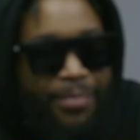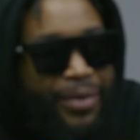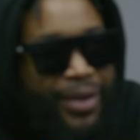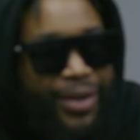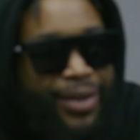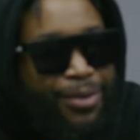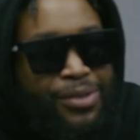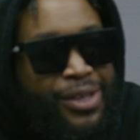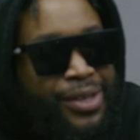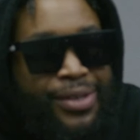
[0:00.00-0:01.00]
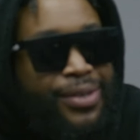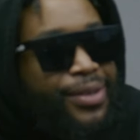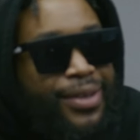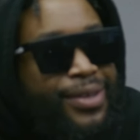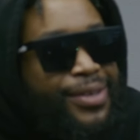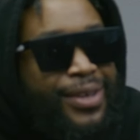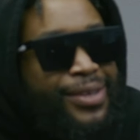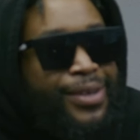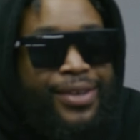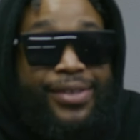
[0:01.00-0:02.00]
But it was just,
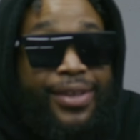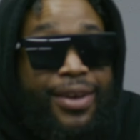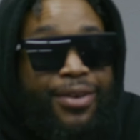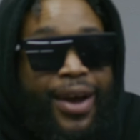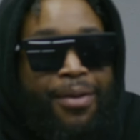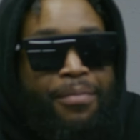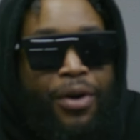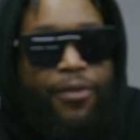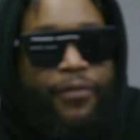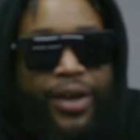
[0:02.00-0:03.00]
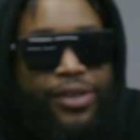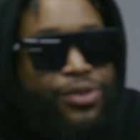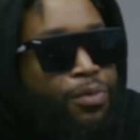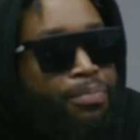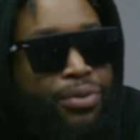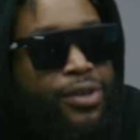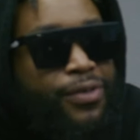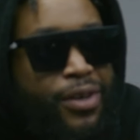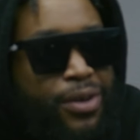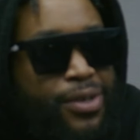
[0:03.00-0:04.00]
it's still like a motivational push
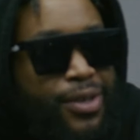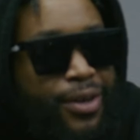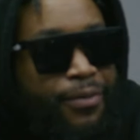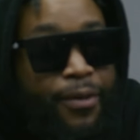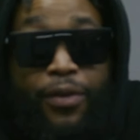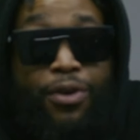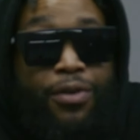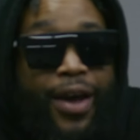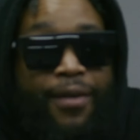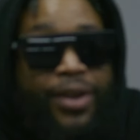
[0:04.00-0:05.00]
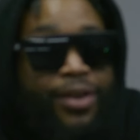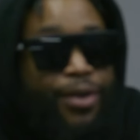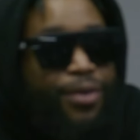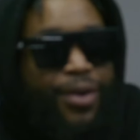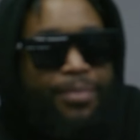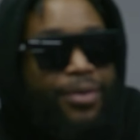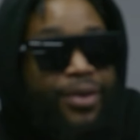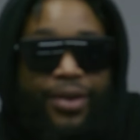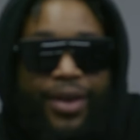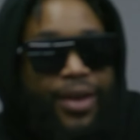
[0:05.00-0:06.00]
for yourself. If you don't have it in your heart,
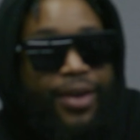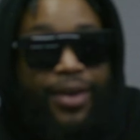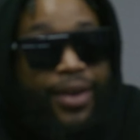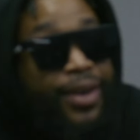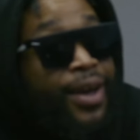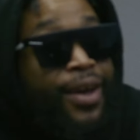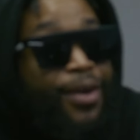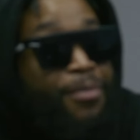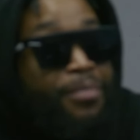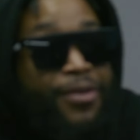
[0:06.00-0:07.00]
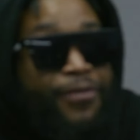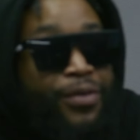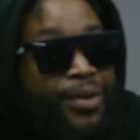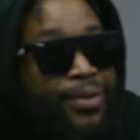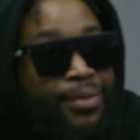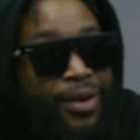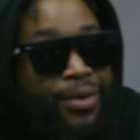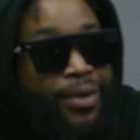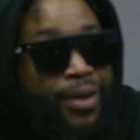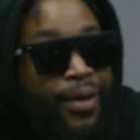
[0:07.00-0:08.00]
bro, it ain't gonna be for you, you
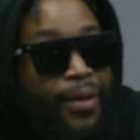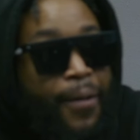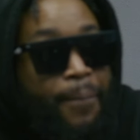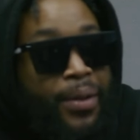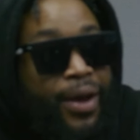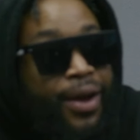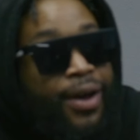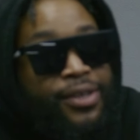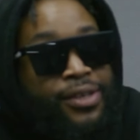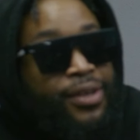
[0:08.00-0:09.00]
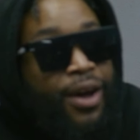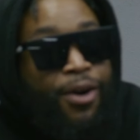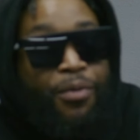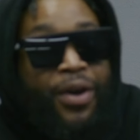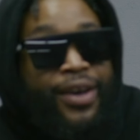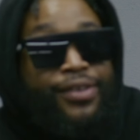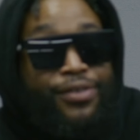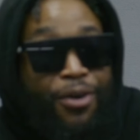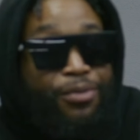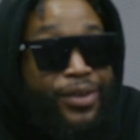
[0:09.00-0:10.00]
know. Like I always
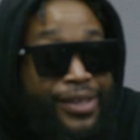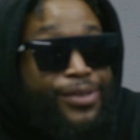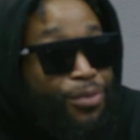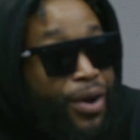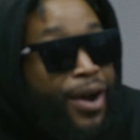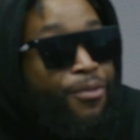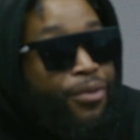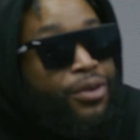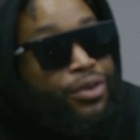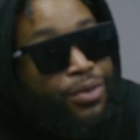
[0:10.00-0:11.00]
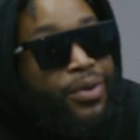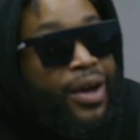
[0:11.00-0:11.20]
know this is what I want to do